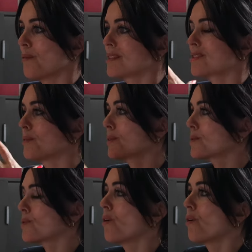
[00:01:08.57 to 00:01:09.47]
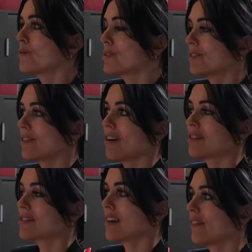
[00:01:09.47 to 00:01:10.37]
where someone was always in
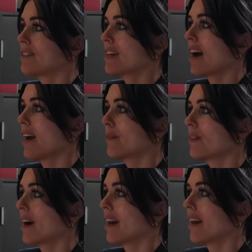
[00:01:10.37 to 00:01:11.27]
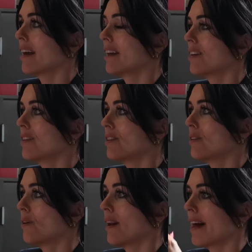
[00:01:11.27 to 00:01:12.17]
knots every time that like,
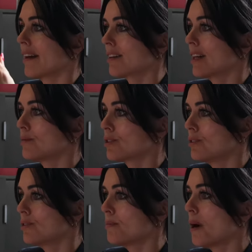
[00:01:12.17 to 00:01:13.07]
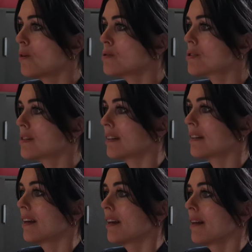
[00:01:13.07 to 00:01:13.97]
a letter came through post. And
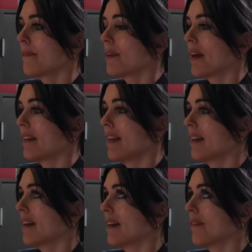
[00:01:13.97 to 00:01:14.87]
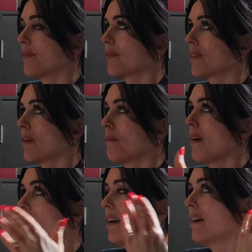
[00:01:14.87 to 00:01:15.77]
then
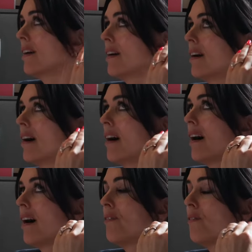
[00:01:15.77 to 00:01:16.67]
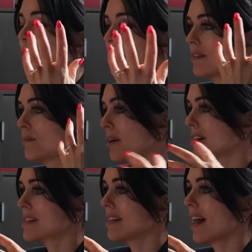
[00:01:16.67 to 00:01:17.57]
my avoiding
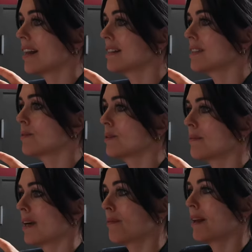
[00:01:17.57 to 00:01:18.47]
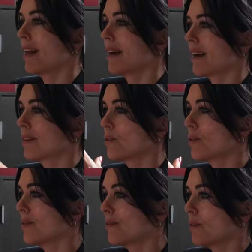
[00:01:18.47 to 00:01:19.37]
personality would make me like ignore
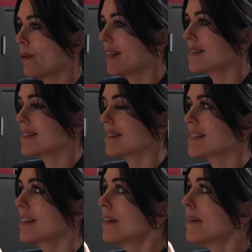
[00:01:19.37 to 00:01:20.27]
them for weeks. And